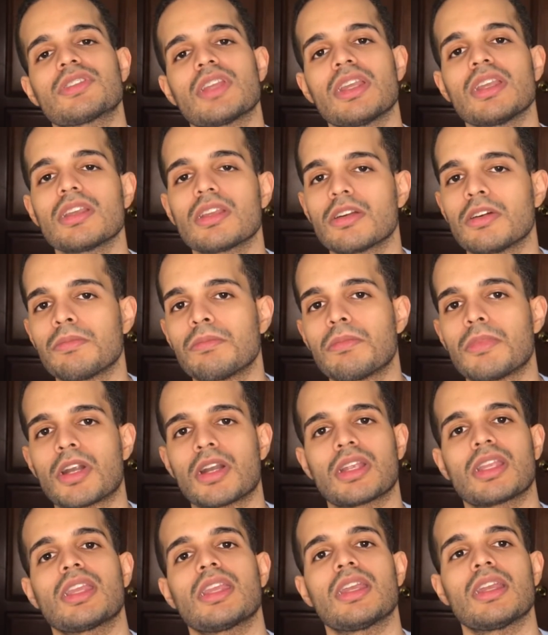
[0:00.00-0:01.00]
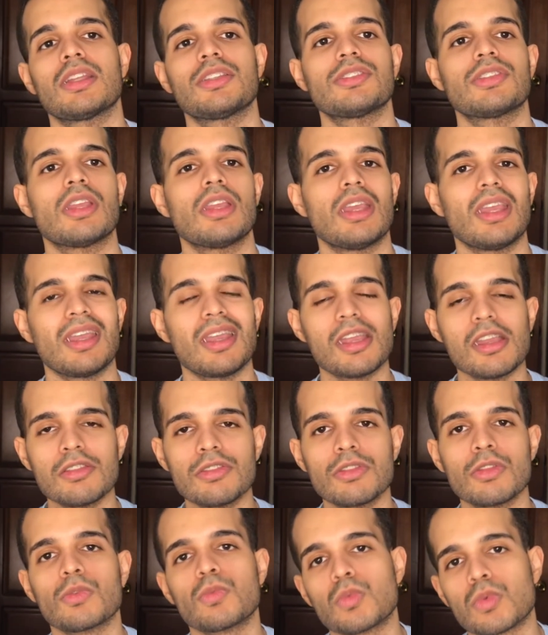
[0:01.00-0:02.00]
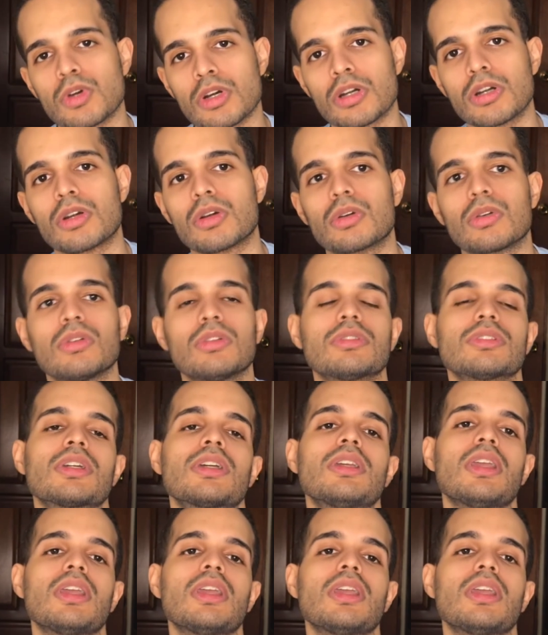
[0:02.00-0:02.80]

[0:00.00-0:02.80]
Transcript: income markets in the world,